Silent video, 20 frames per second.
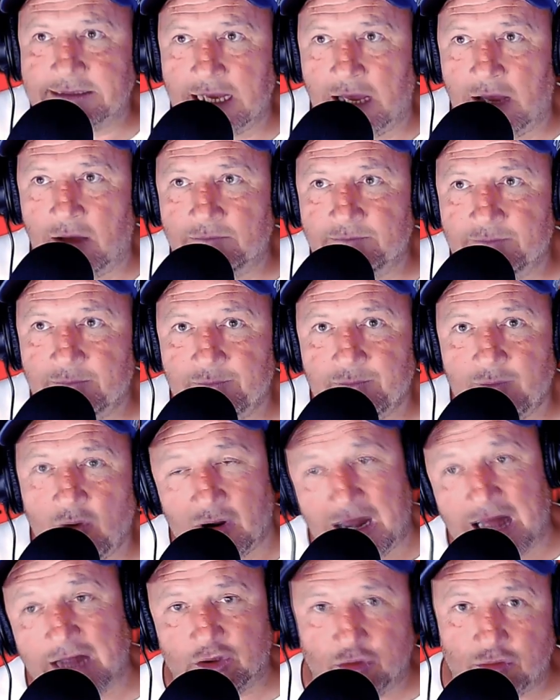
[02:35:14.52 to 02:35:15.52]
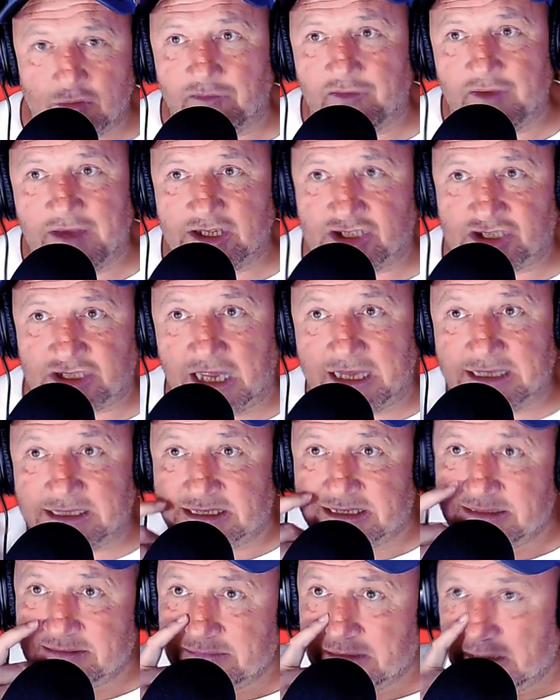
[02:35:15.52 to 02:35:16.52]
down or I'll do the first
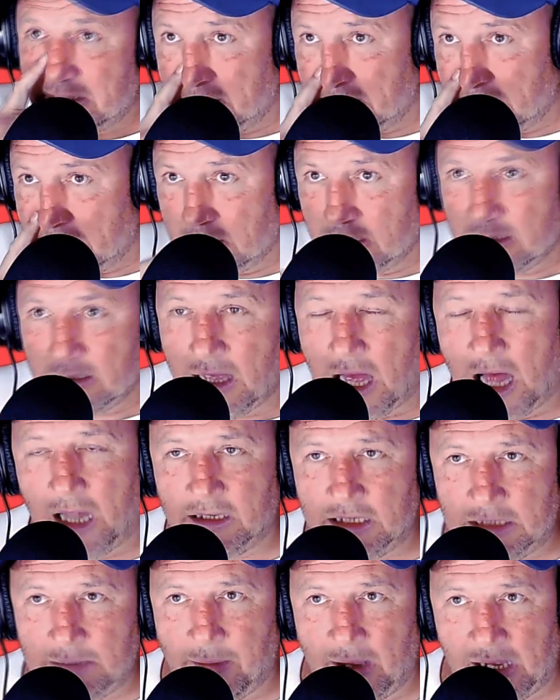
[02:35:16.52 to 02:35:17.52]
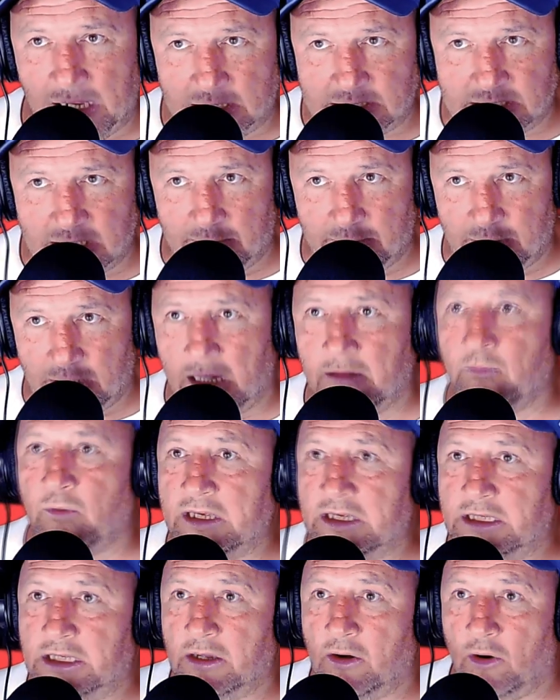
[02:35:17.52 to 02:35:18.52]
stint. Yeah. I'll lead by example. I'll
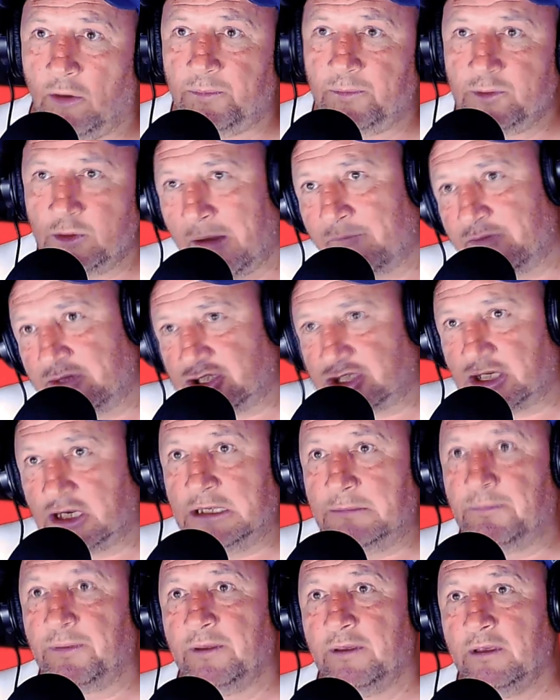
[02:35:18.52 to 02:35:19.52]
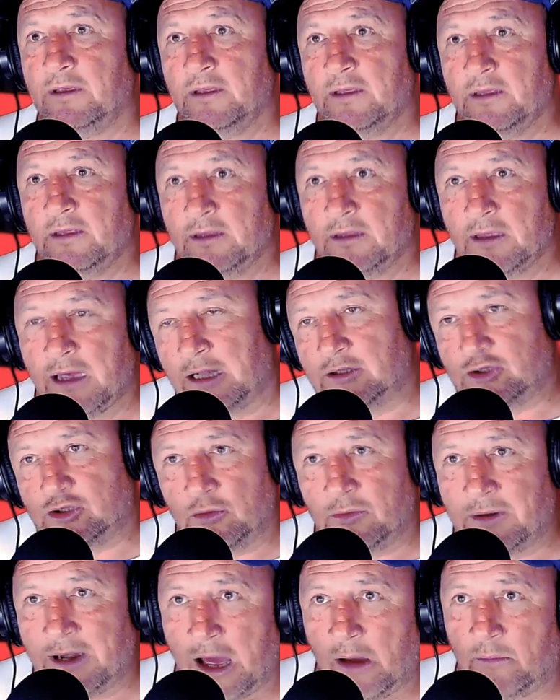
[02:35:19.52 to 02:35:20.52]
wake you up. You have a sleep. I'll
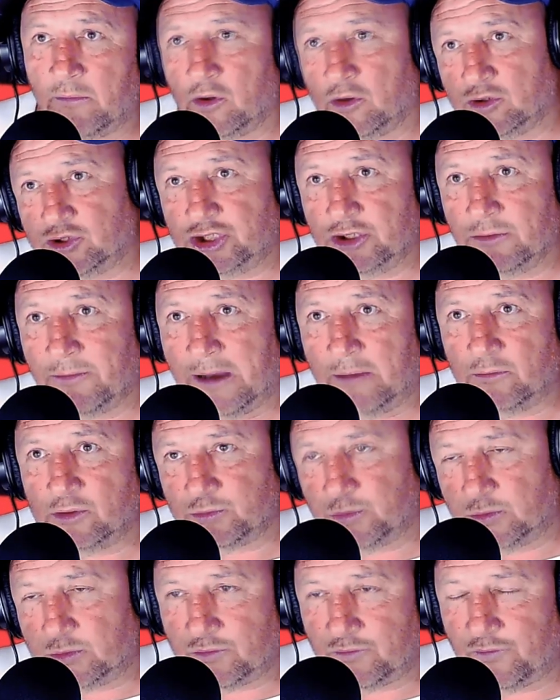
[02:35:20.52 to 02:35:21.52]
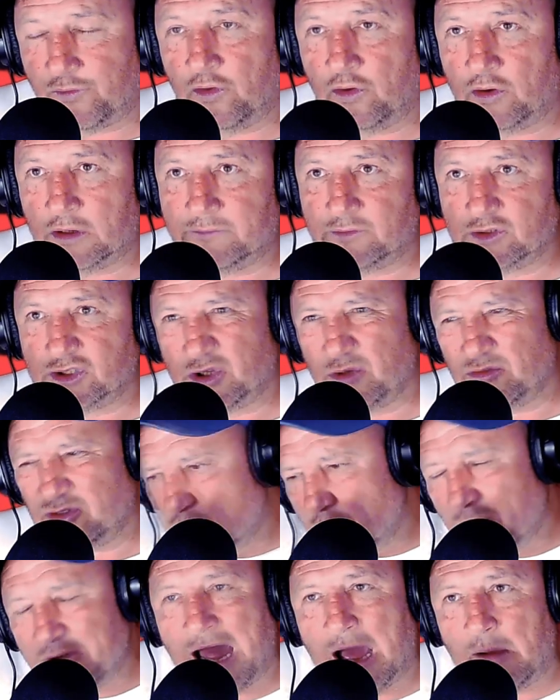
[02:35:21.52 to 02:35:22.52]
do an hour or two hours, but there's four of us. So
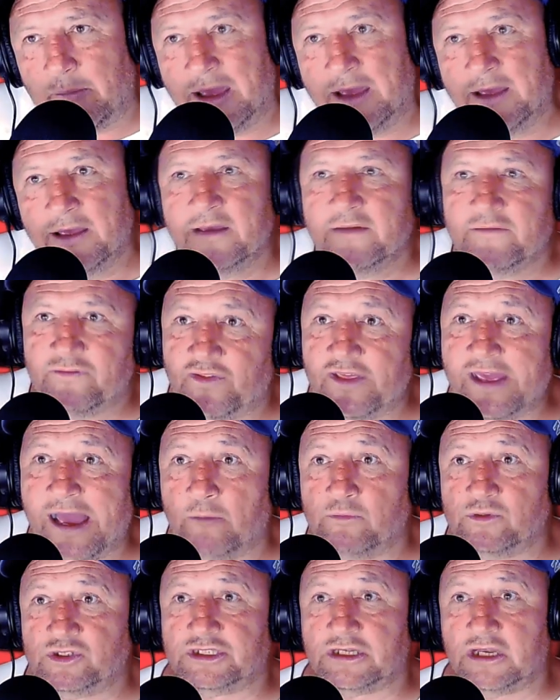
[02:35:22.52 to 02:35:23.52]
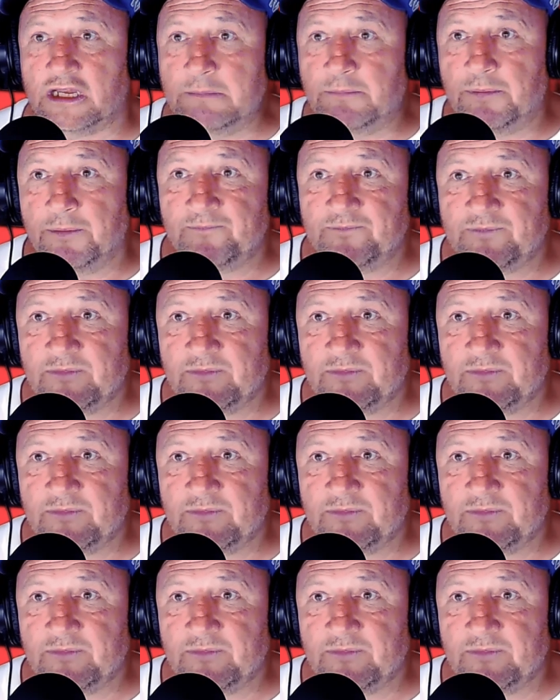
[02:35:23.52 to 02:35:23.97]
do an hour, three hours sleep.